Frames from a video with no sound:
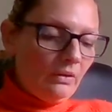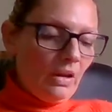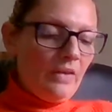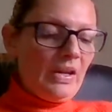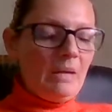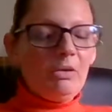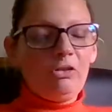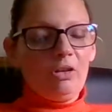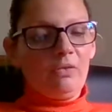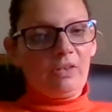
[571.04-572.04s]
Now, the
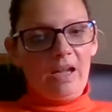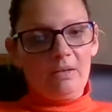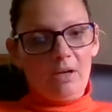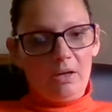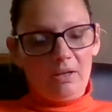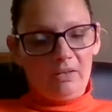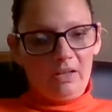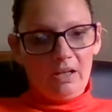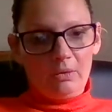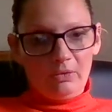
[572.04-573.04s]
imagery of scapegoat is
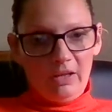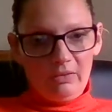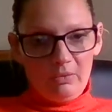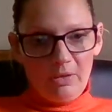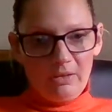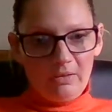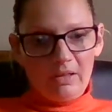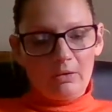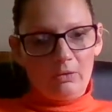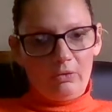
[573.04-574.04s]
in the Old Testament.
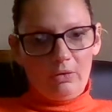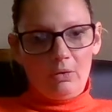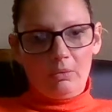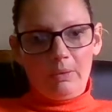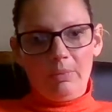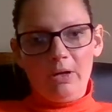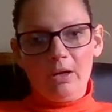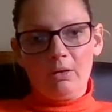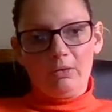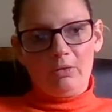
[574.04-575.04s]
It got to do Yom
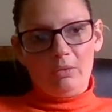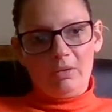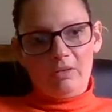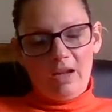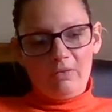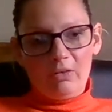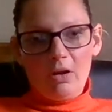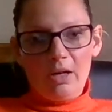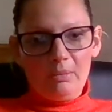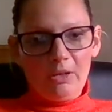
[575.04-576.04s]
Kippur, got to do with the Day of
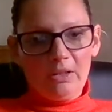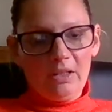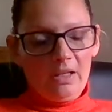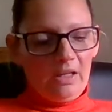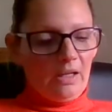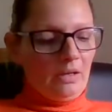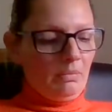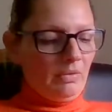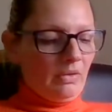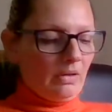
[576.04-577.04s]
Atonement,
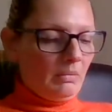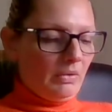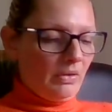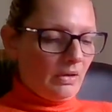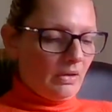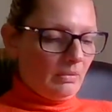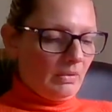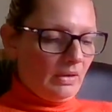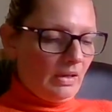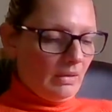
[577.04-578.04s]
with the
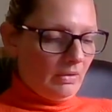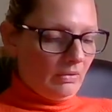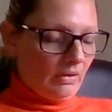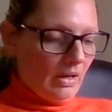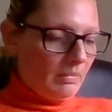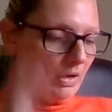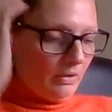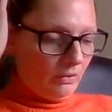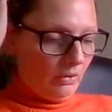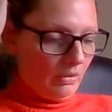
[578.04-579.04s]

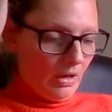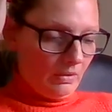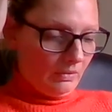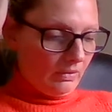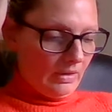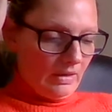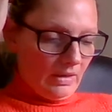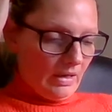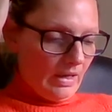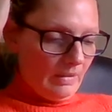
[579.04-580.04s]
scapegoat, the two goats,
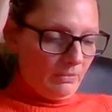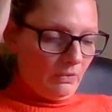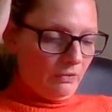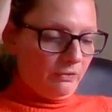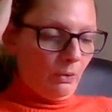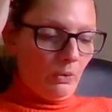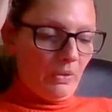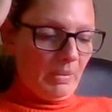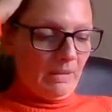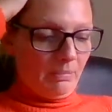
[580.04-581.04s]
for
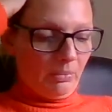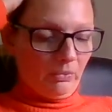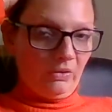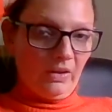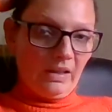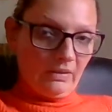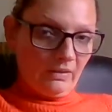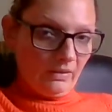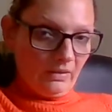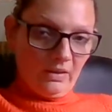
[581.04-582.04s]
the people's
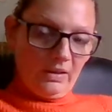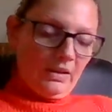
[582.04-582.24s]
sins.